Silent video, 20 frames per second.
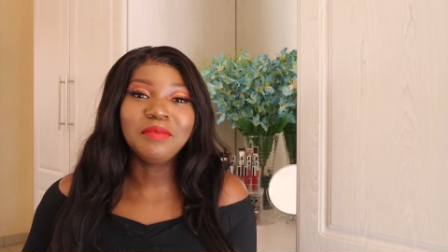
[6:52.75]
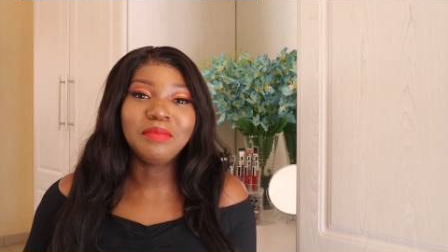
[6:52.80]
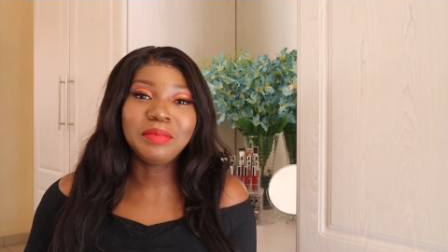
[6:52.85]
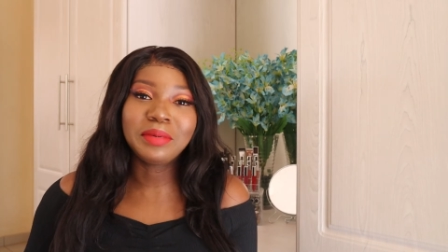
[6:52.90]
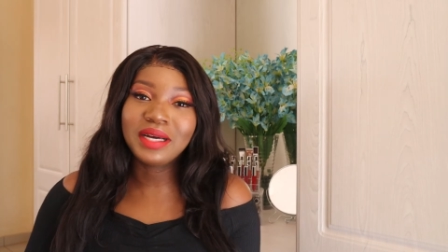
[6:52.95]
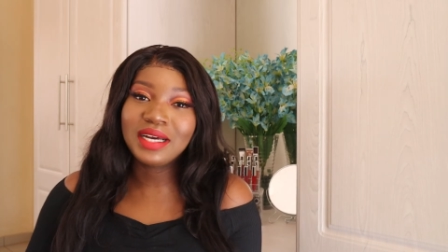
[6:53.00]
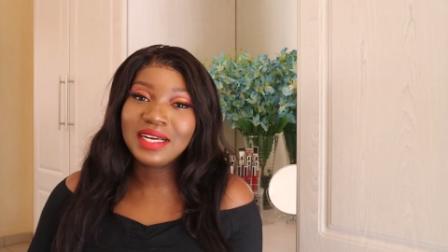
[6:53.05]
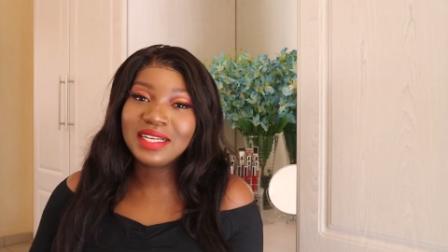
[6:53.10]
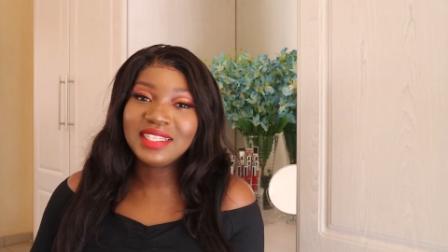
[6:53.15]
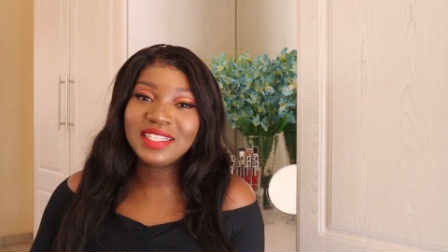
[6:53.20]

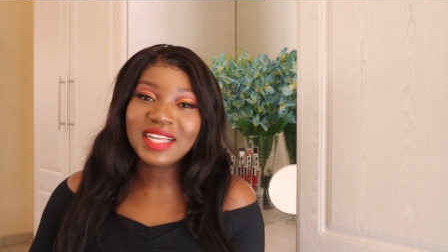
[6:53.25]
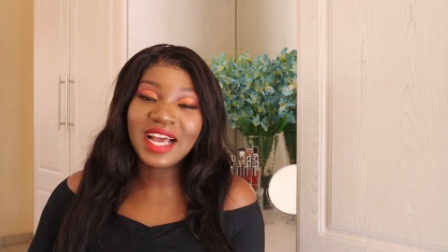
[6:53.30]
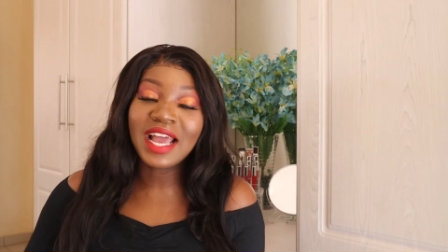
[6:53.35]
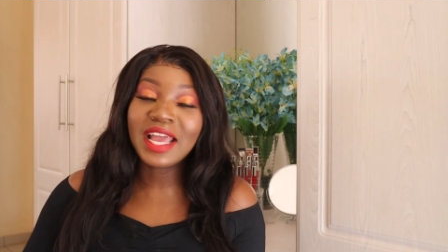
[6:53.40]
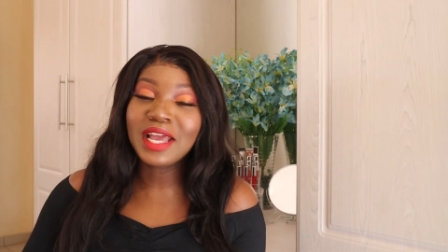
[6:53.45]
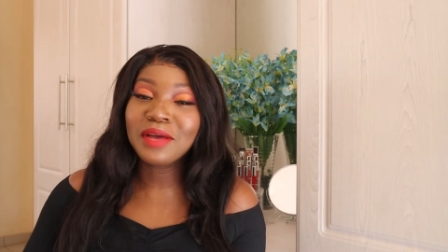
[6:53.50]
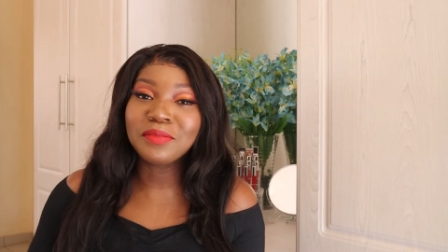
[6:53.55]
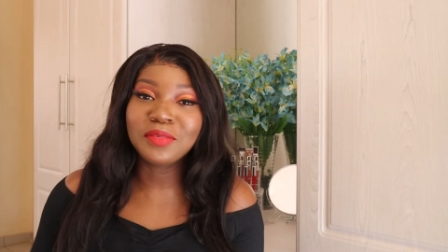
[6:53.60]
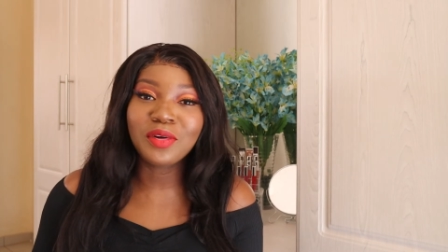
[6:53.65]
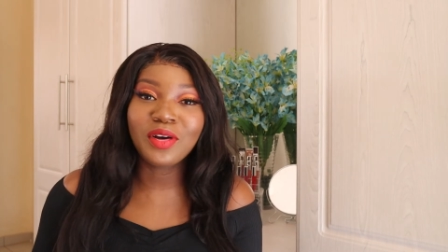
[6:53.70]
But
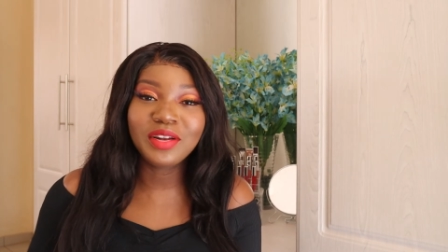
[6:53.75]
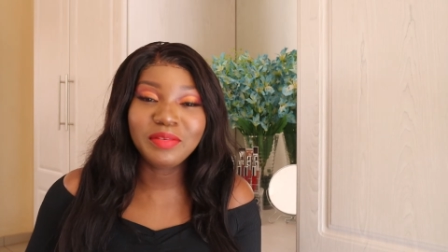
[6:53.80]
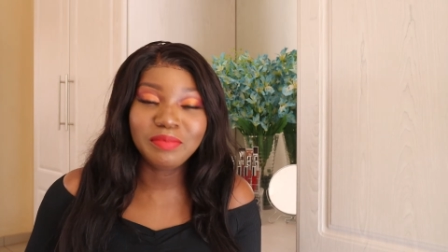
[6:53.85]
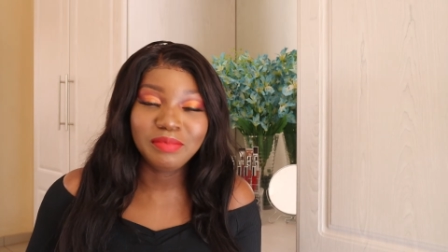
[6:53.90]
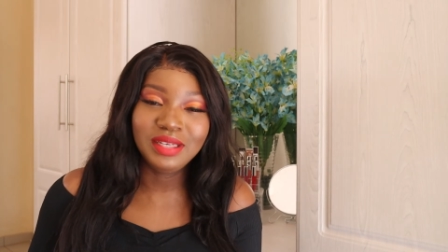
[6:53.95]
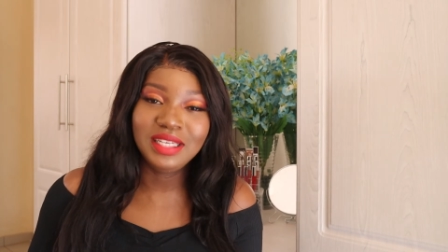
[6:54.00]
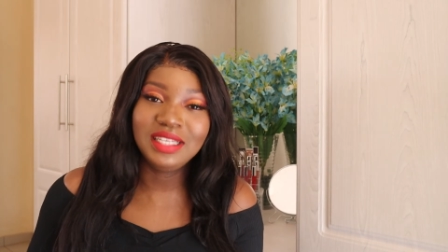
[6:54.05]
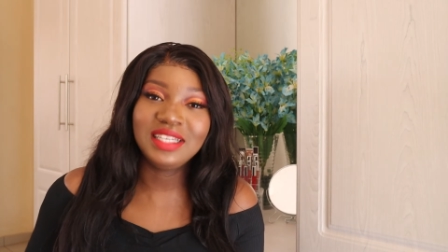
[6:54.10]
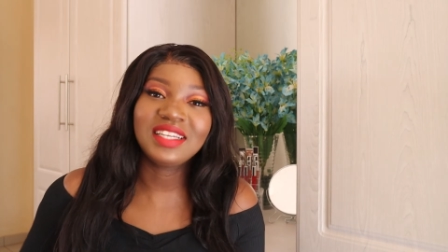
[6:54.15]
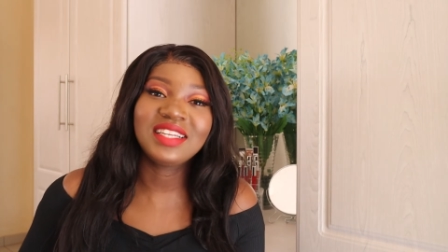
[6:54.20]
I am not
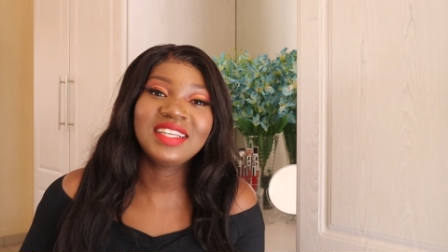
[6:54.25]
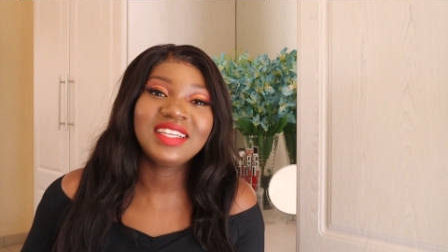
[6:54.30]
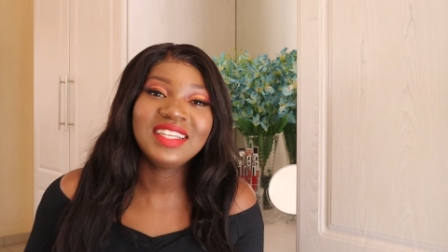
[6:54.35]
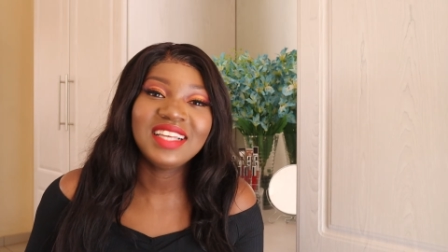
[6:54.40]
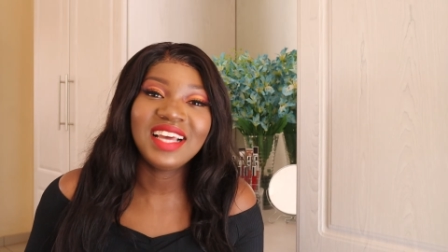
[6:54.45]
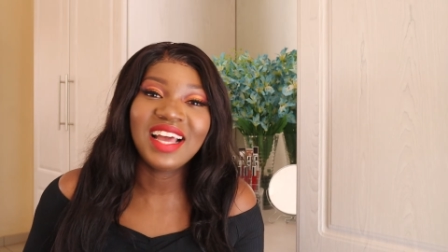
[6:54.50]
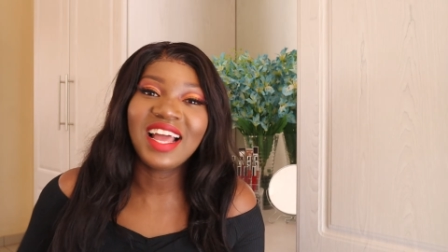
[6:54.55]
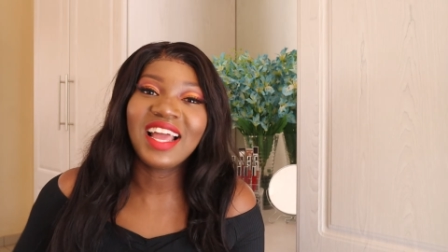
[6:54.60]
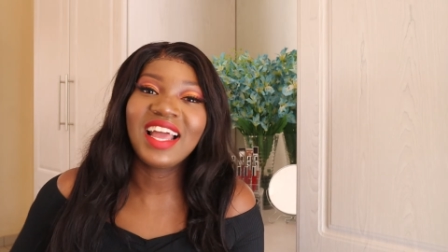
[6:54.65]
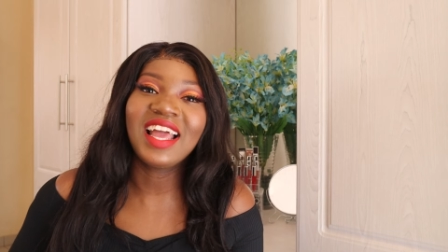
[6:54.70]
mean.
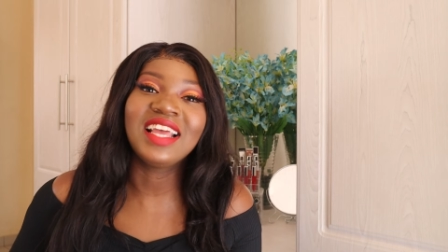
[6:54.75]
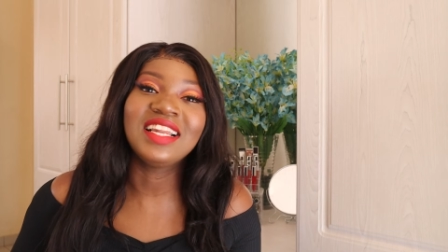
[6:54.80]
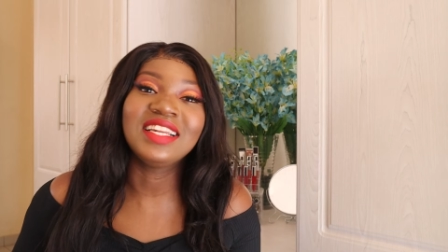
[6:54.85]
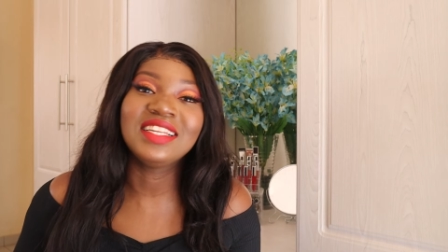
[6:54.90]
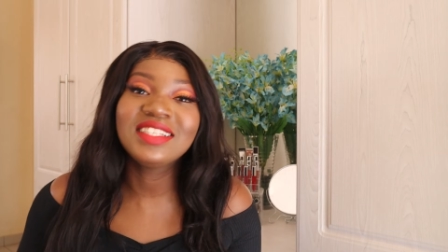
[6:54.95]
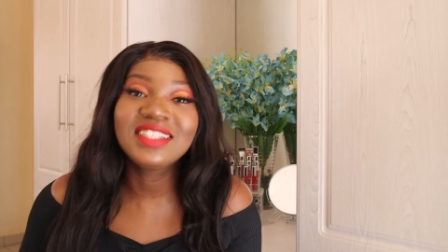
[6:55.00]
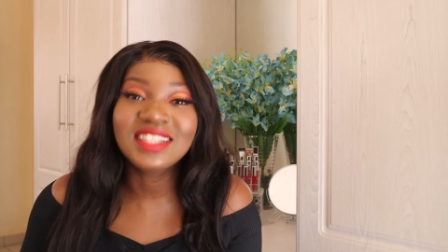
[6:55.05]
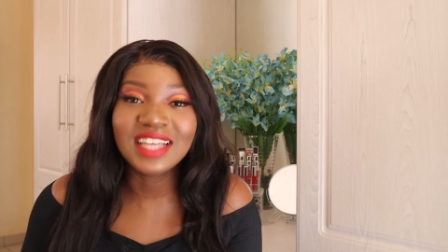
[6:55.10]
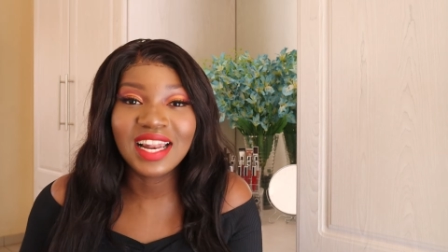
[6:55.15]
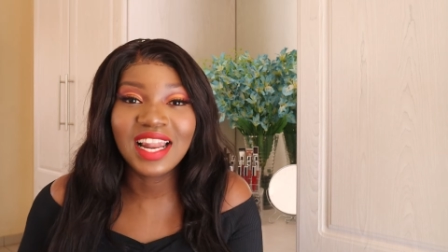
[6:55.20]
At
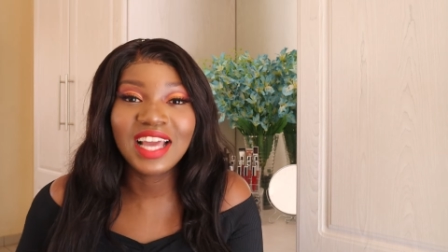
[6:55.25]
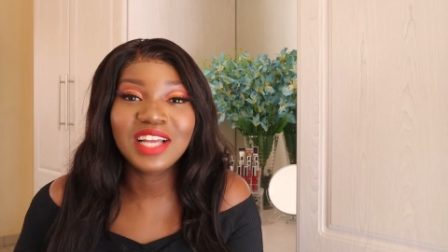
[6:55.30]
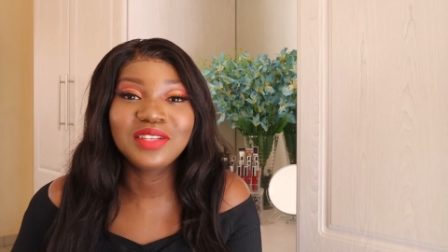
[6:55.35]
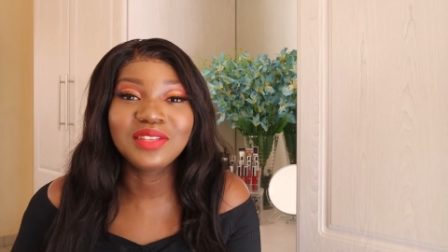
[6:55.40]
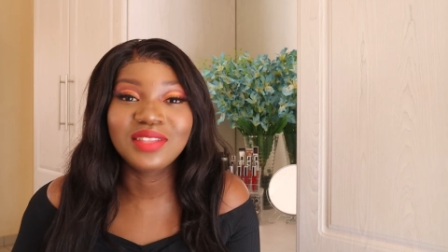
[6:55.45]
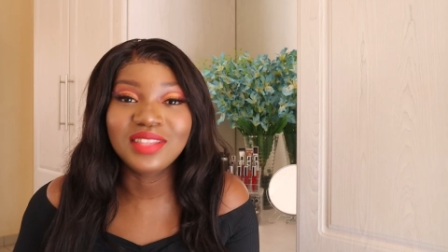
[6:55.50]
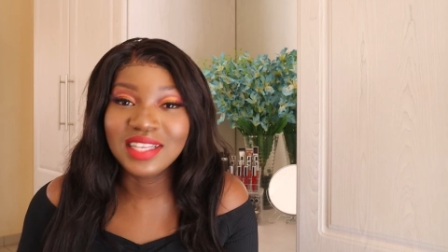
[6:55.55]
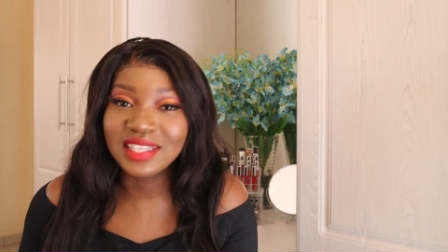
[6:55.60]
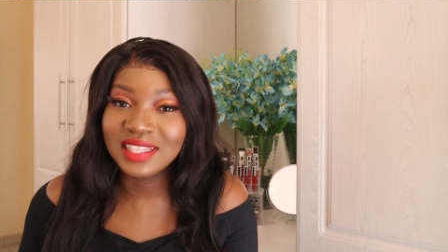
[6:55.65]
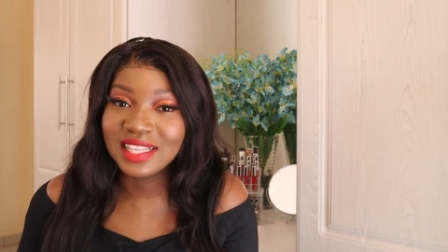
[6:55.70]
least I like
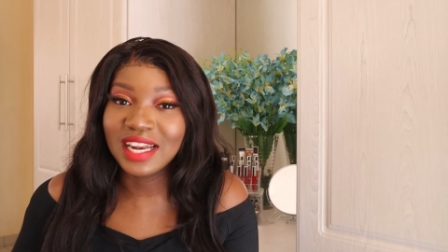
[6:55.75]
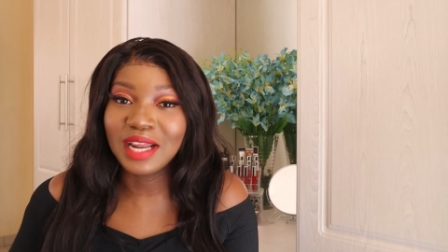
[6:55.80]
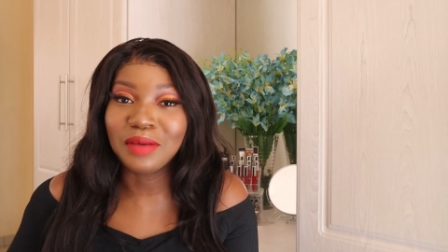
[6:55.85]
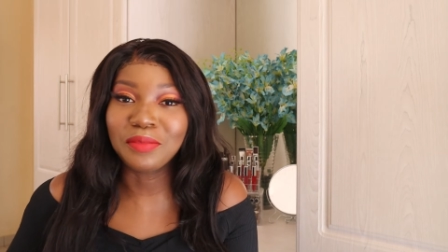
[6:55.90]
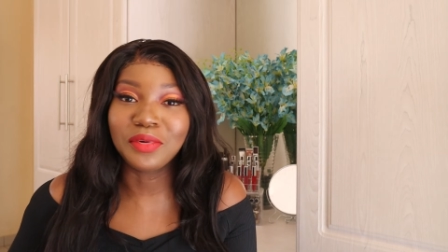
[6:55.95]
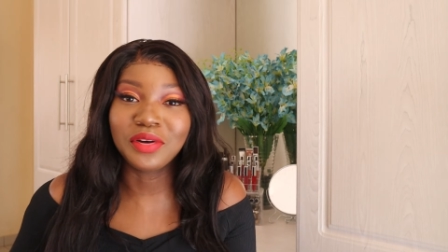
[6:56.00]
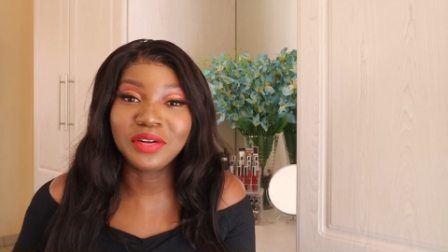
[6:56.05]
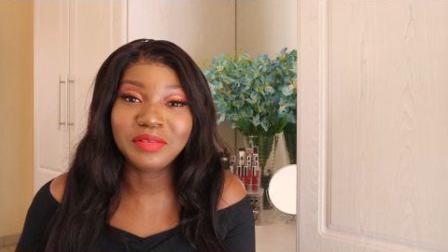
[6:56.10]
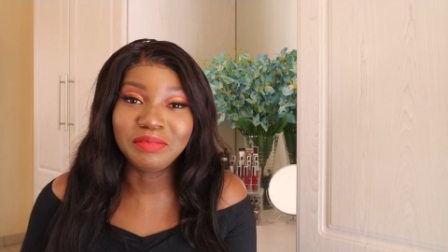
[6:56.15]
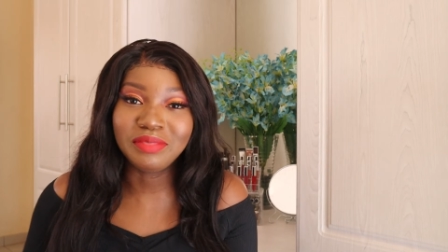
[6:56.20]
to think that
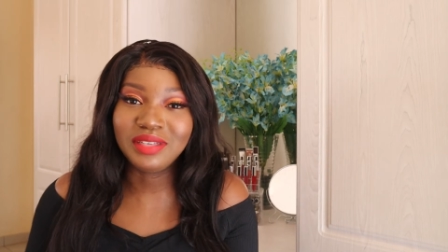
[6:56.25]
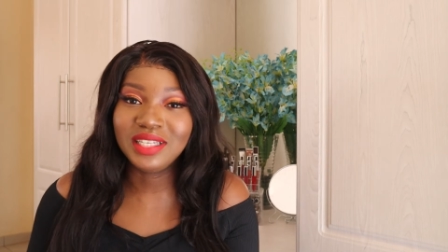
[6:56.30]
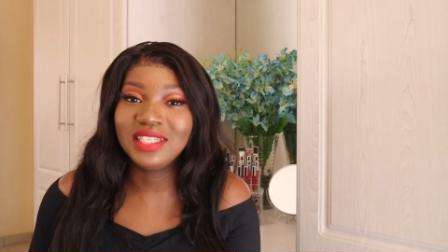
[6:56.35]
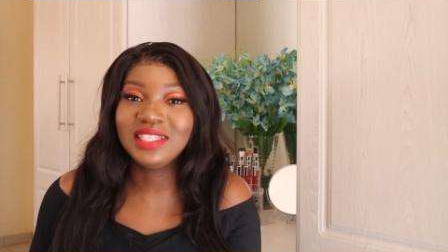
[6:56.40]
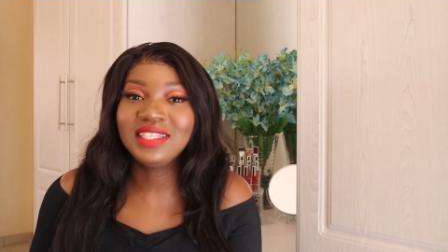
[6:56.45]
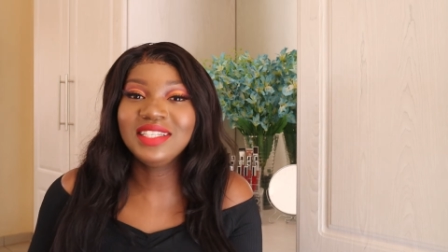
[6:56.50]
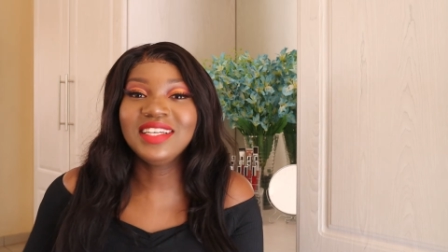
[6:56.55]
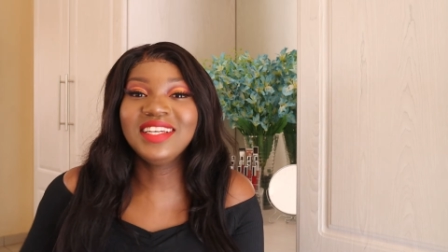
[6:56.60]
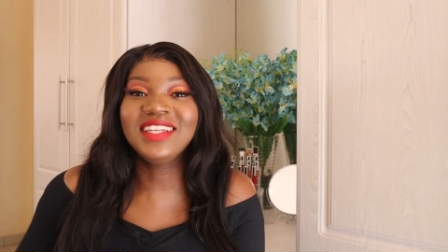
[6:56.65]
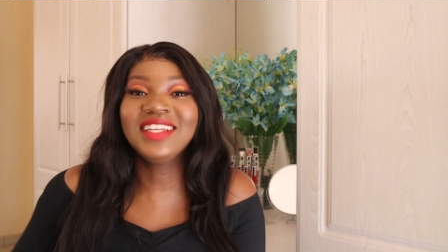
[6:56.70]
I'm not
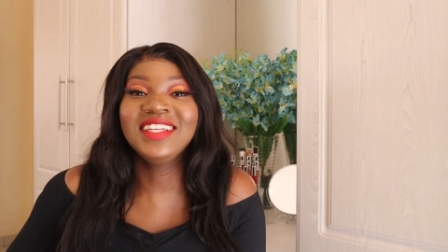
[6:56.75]
mean.